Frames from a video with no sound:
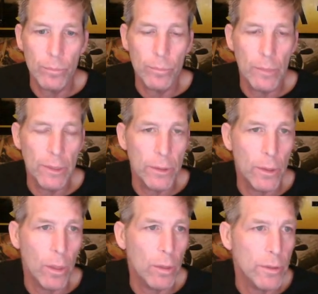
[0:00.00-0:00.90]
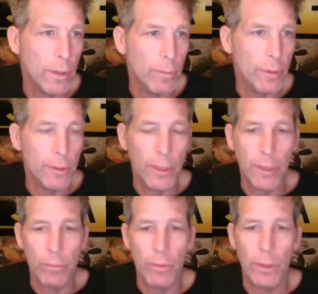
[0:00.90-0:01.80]
this is an Alzheimer's site.
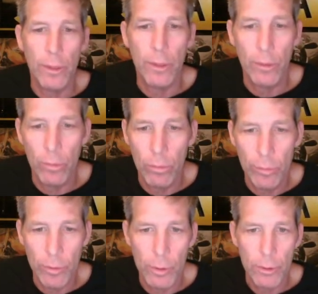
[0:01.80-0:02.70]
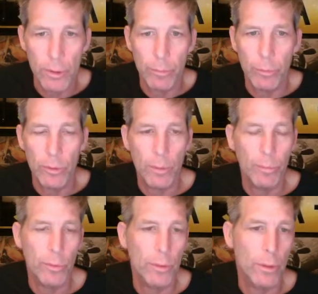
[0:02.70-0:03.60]
When I did a Google search, it pulled up
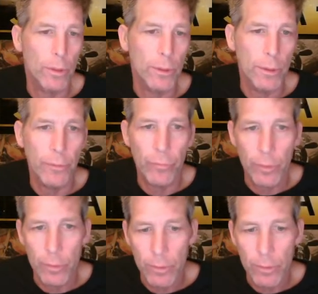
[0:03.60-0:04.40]
with all the different